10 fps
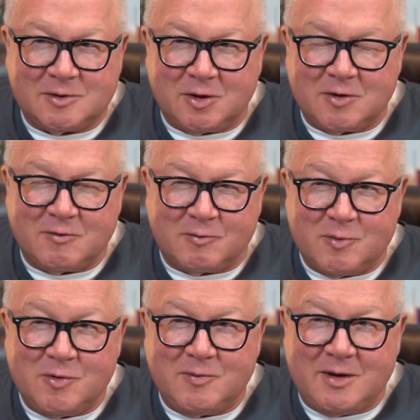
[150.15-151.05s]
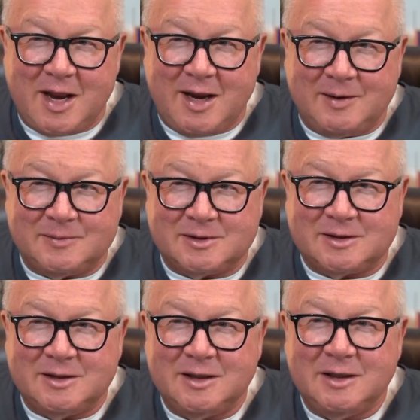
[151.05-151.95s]
Though you've removed
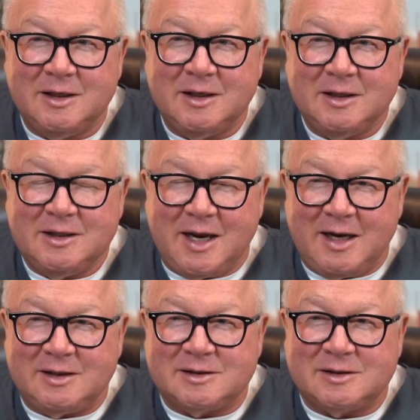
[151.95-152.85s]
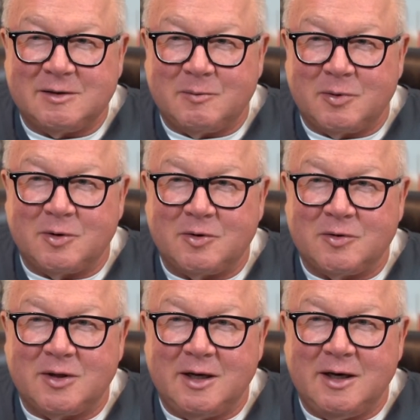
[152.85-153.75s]
names, dates of
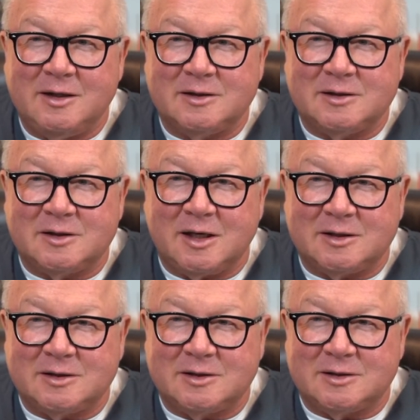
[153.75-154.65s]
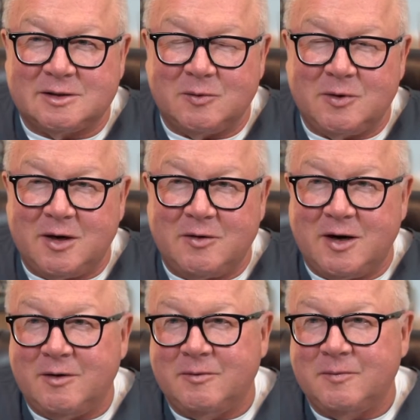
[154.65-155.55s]
birth, and sexes, so we mm-hmm. don't know.